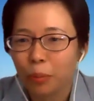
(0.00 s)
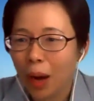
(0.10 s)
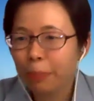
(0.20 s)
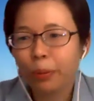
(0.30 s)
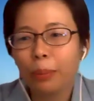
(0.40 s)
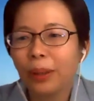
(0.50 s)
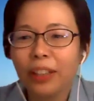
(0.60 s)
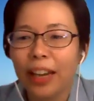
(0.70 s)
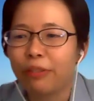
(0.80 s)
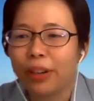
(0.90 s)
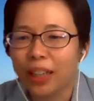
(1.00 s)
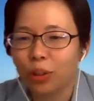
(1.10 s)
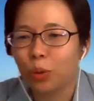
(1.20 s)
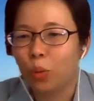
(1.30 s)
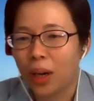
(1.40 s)
I probably can relate
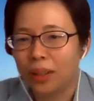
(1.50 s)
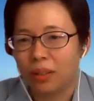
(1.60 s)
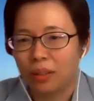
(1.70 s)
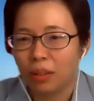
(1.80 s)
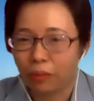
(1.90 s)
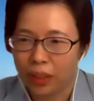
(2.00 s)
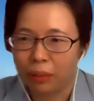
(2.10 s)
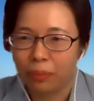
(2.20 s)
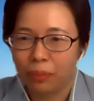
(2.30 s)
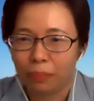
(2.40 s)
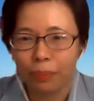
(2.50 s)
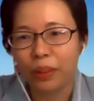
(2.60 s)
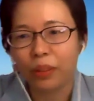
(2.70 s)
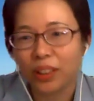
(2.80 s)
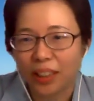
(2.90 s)
to one of them,
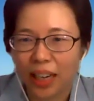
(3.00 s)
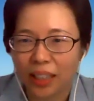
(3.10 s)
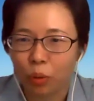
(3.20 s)
but not the other